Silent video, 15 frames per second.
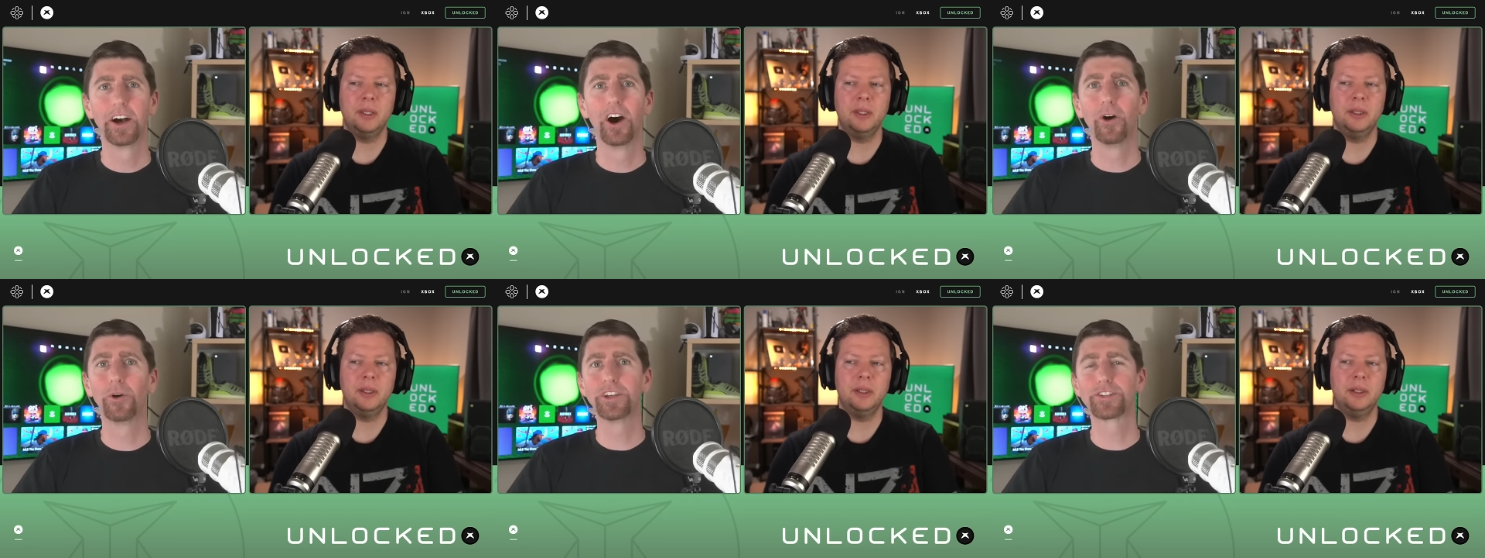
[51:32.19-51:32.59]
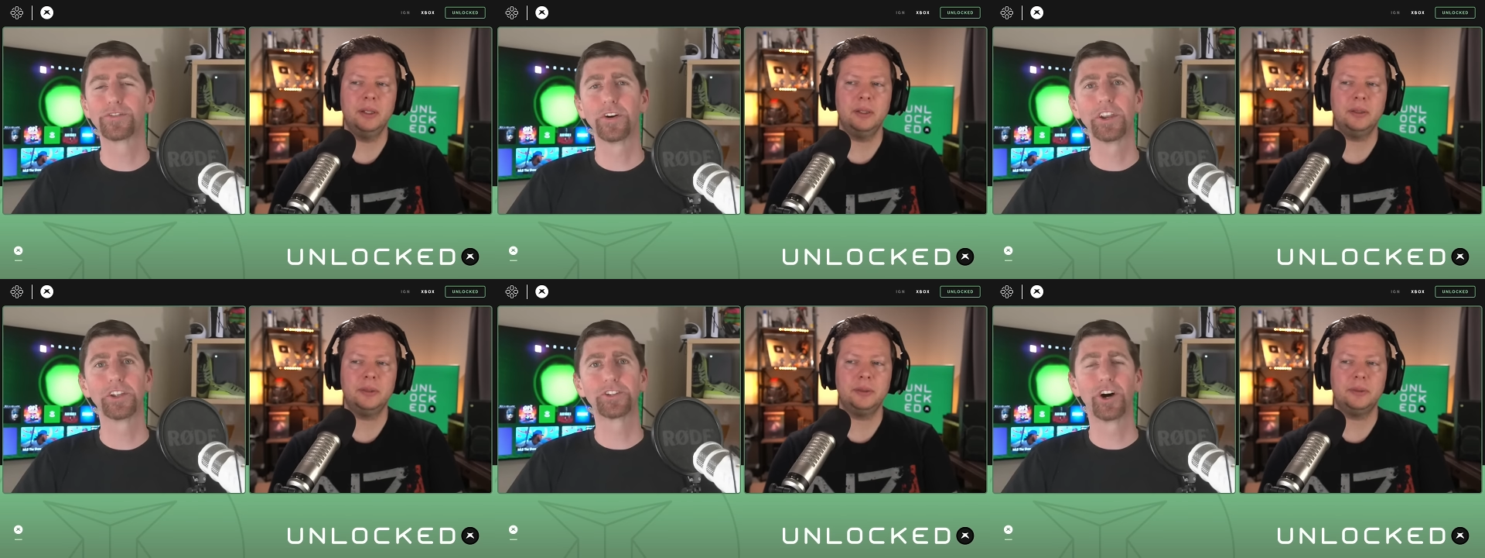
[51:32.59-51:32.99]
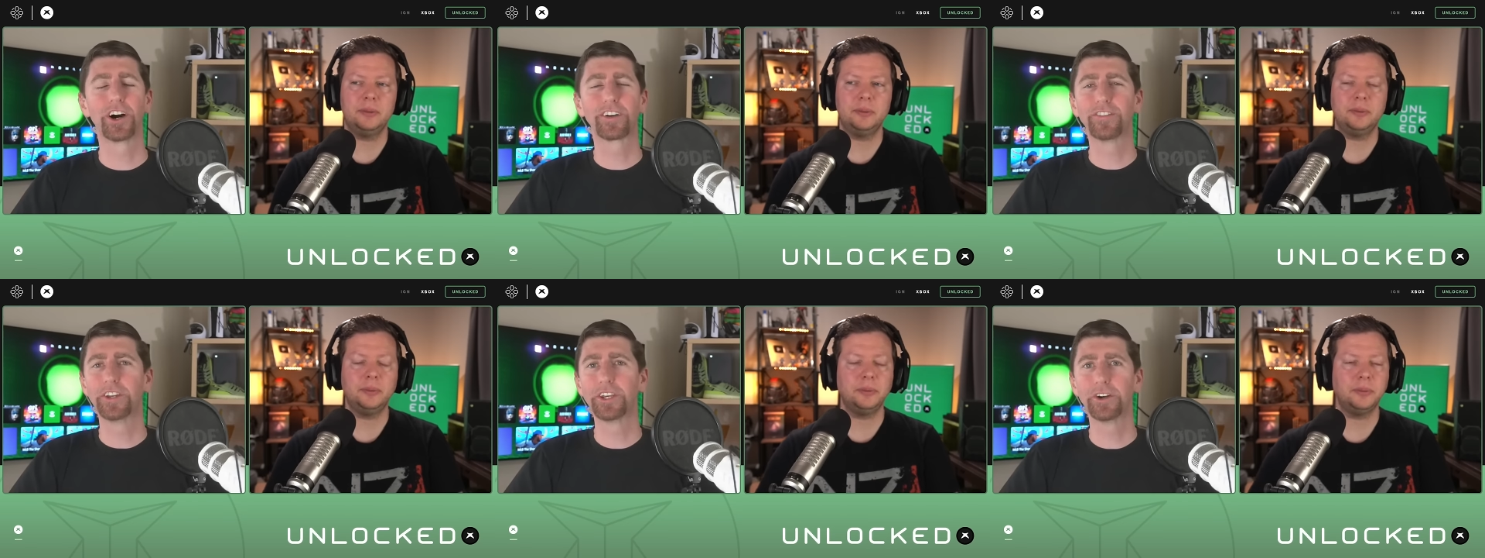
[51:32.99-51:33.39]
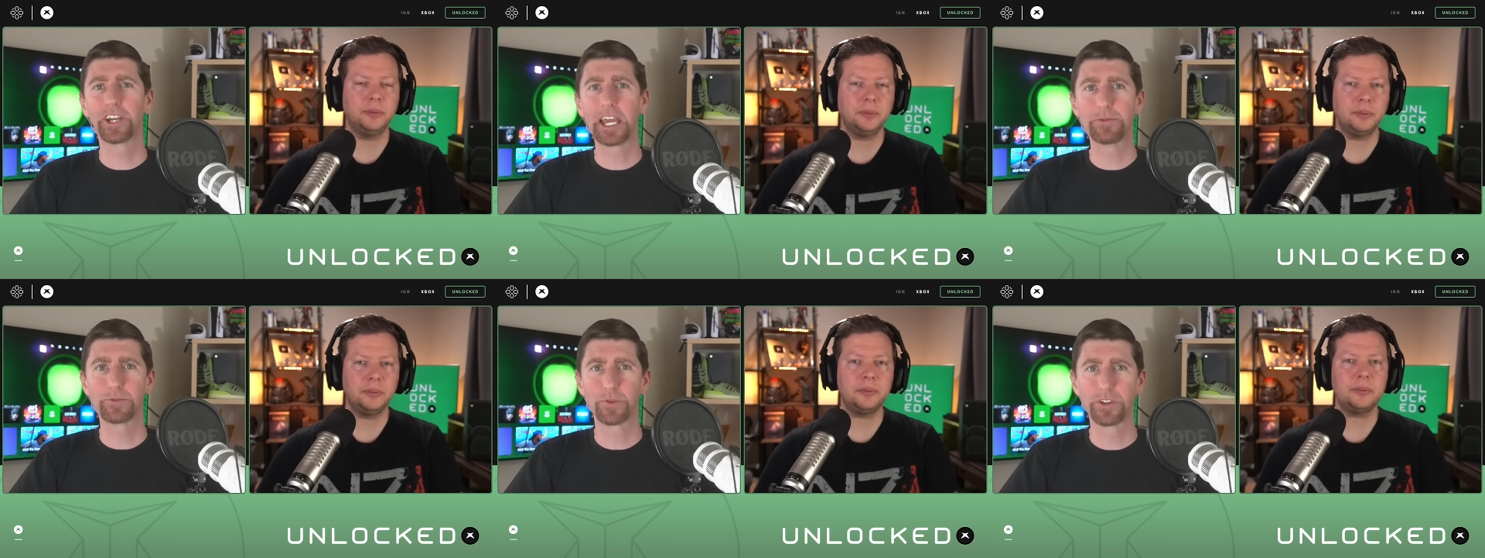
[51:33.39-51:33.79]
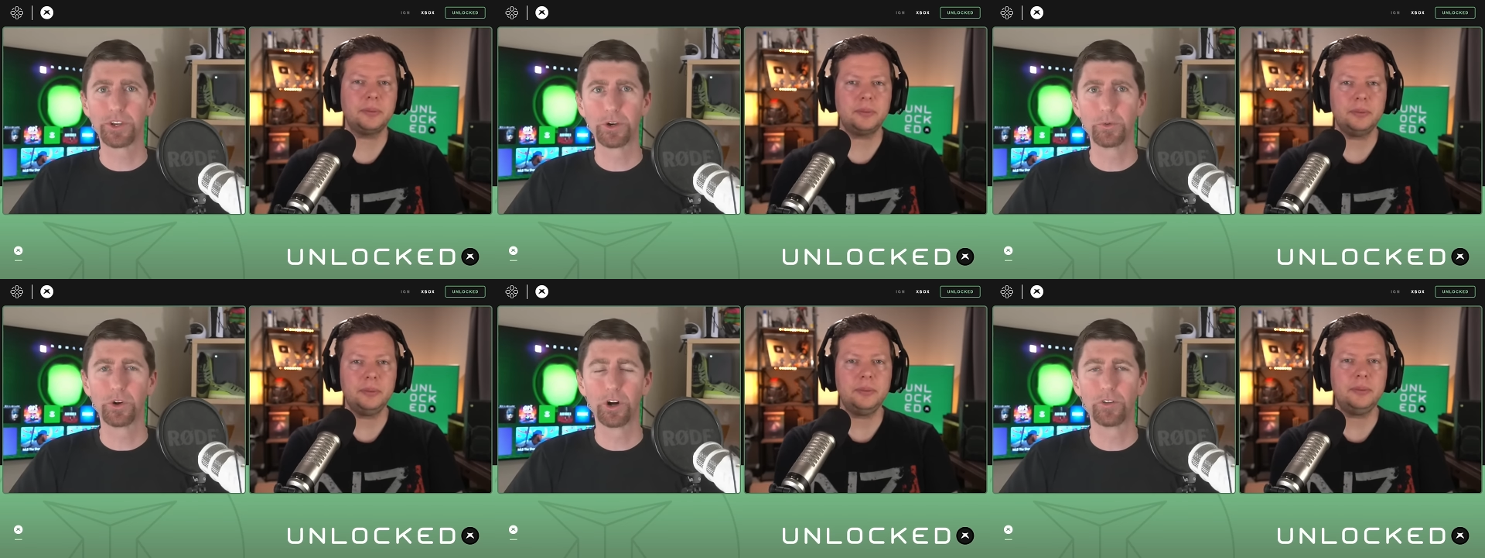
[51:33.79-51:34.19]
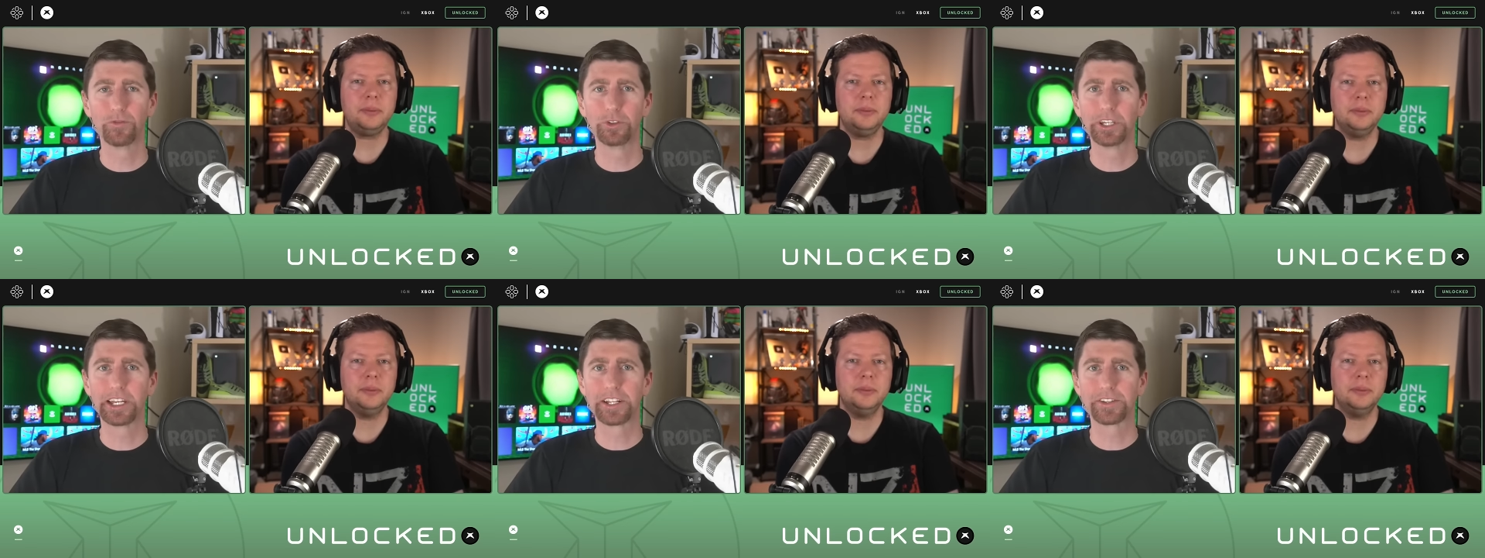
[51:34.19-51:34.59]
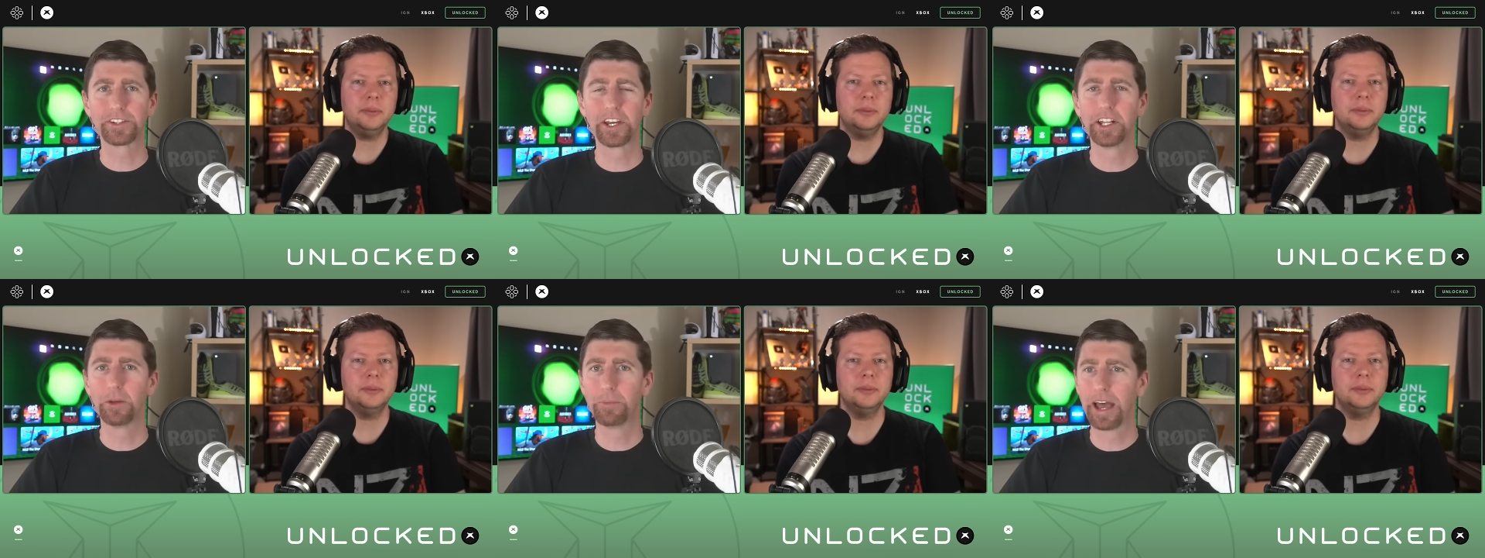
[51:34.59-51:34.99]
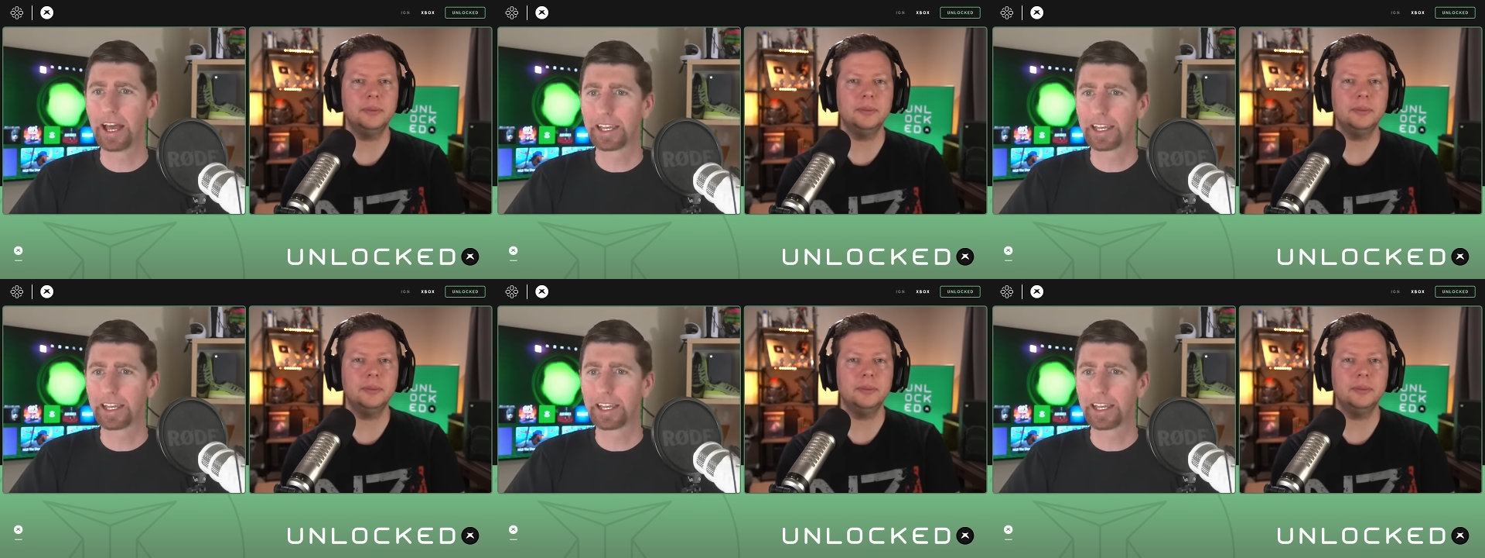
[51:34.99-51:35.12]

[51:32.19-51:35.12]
Speaker 1: Always fun to talk video games with you. We'll hopefully get Stella